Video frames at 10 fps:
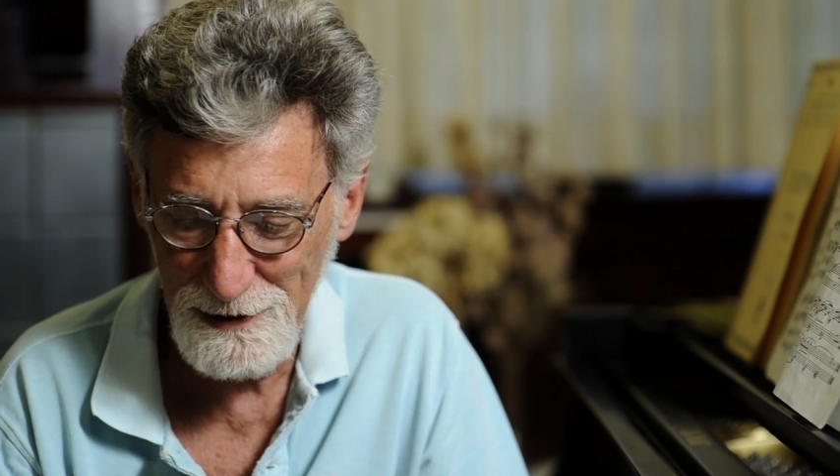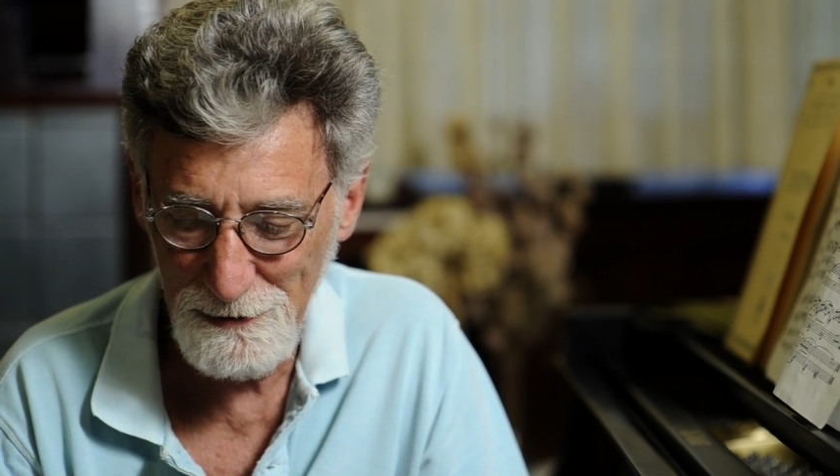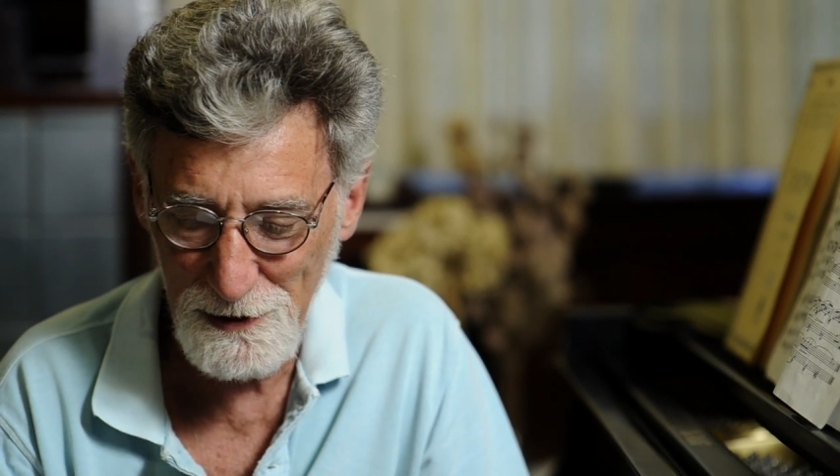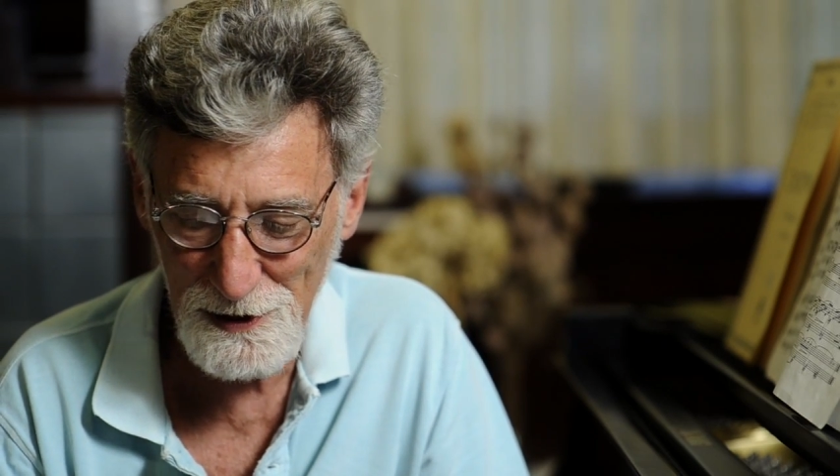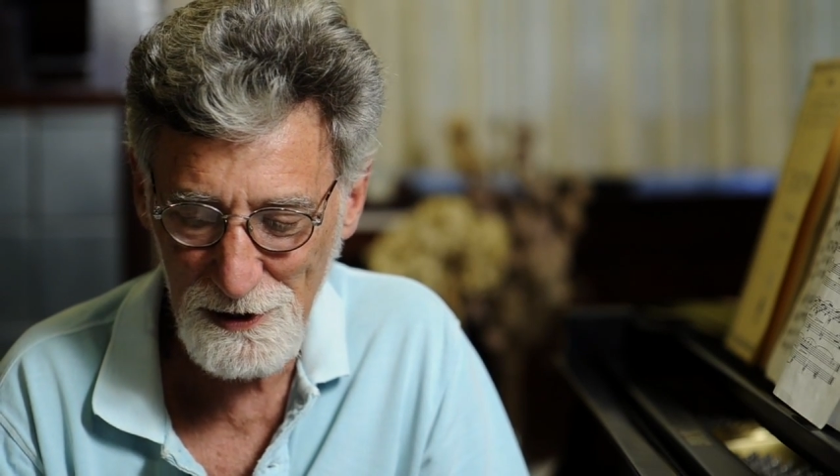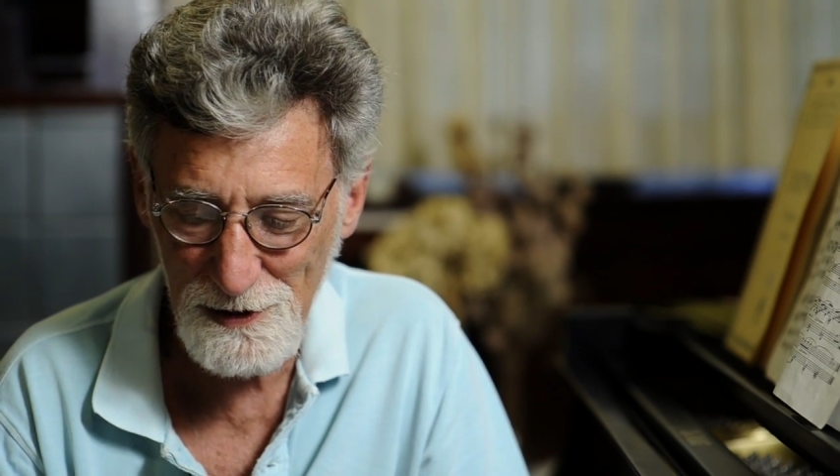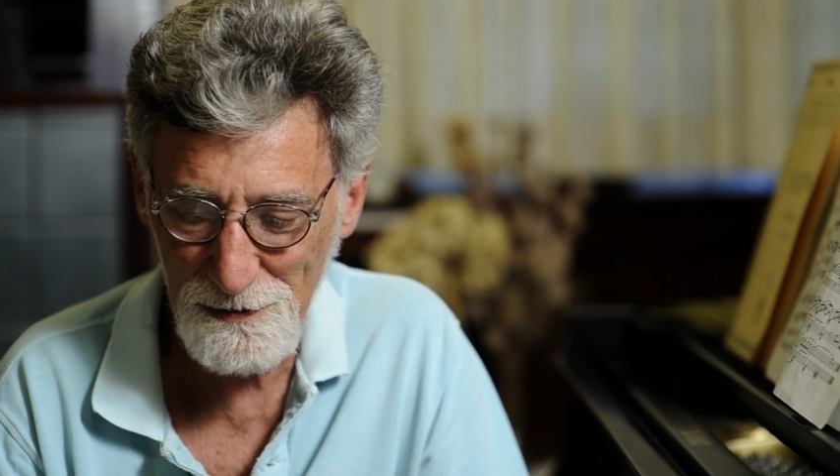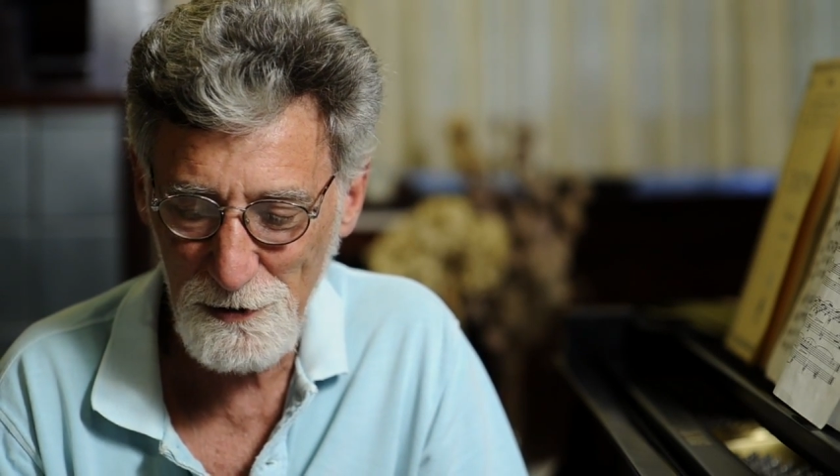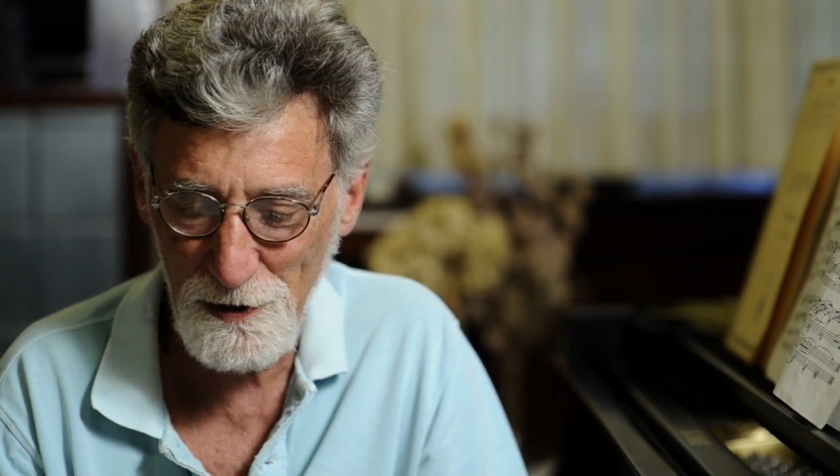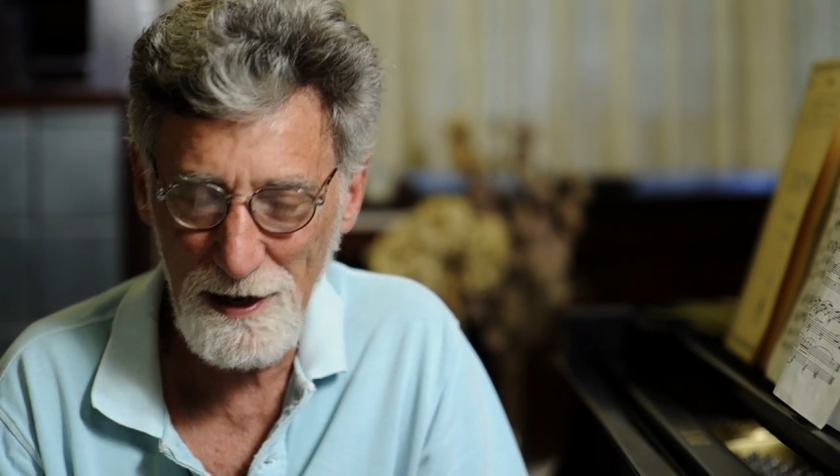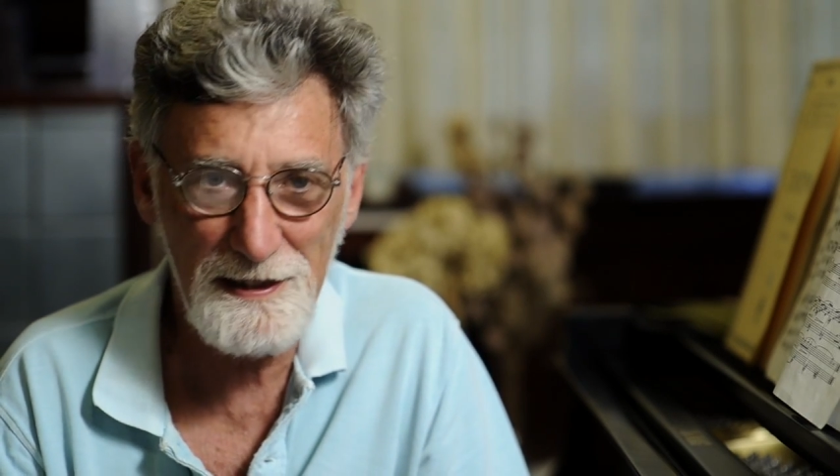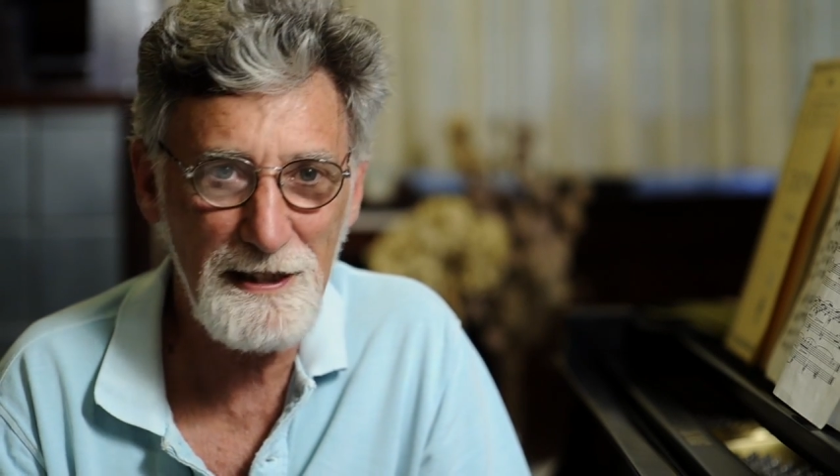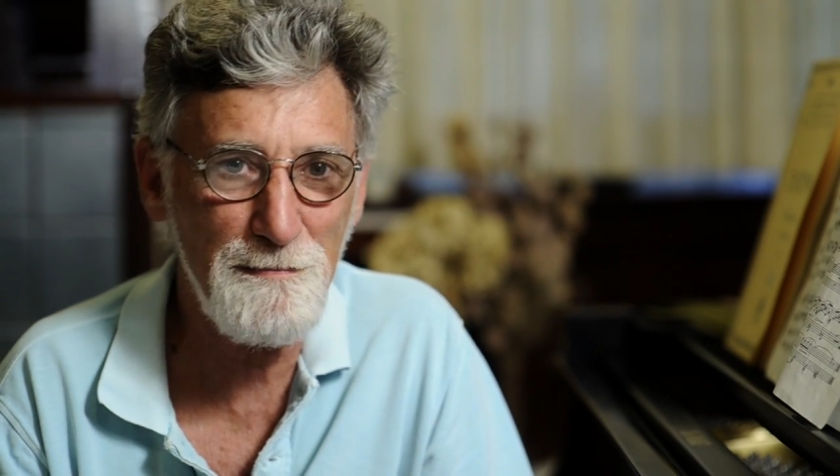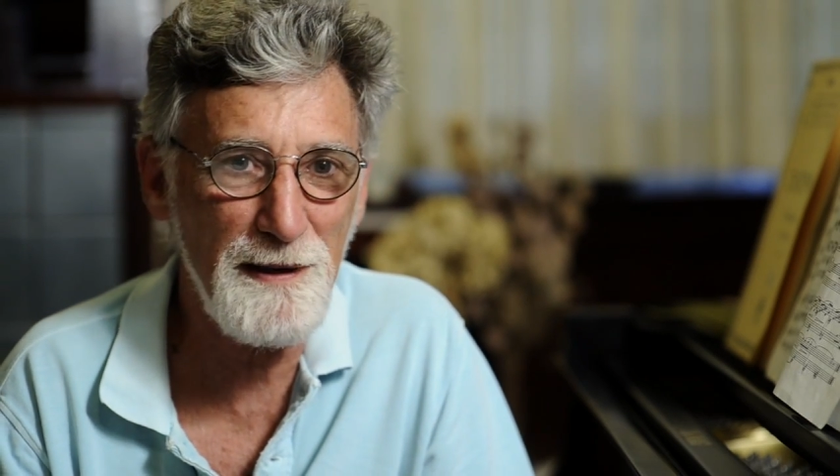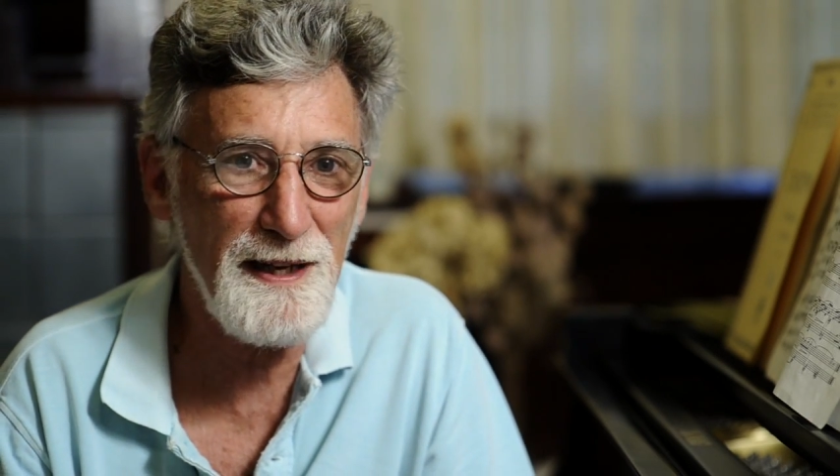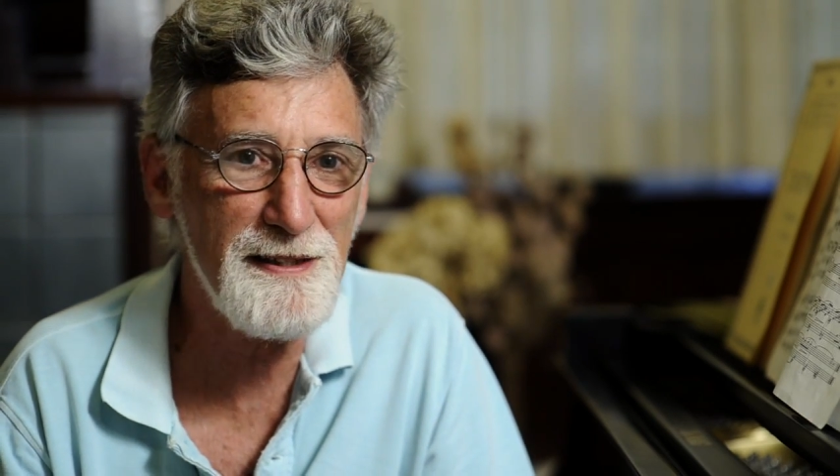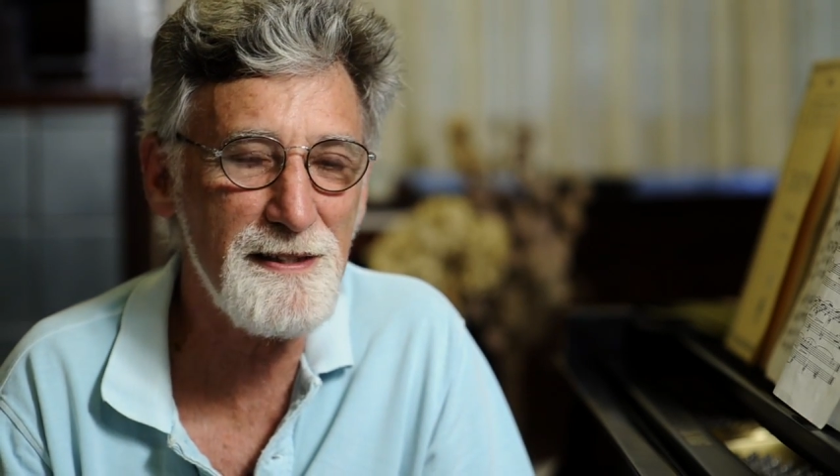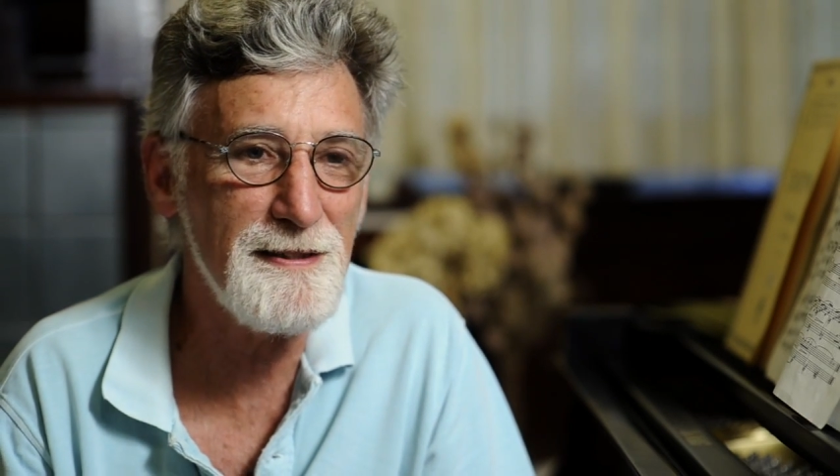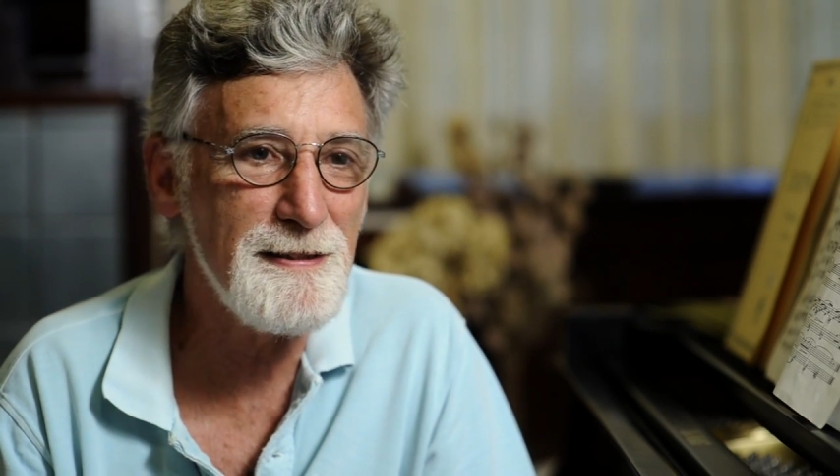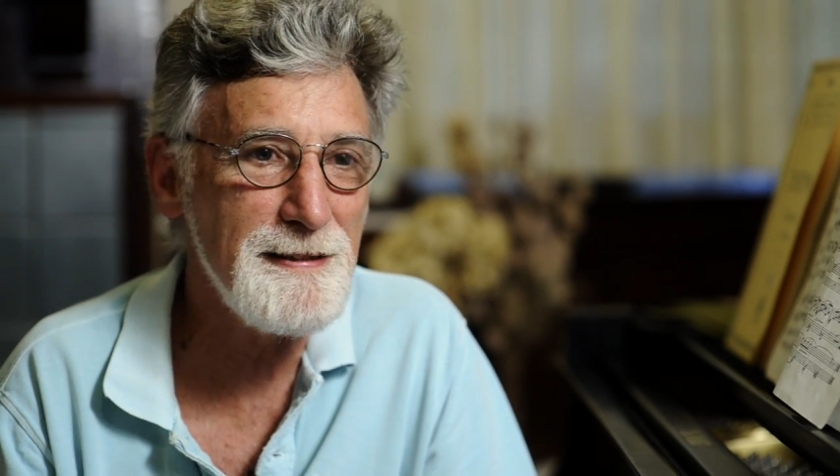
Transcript: it was trying to get past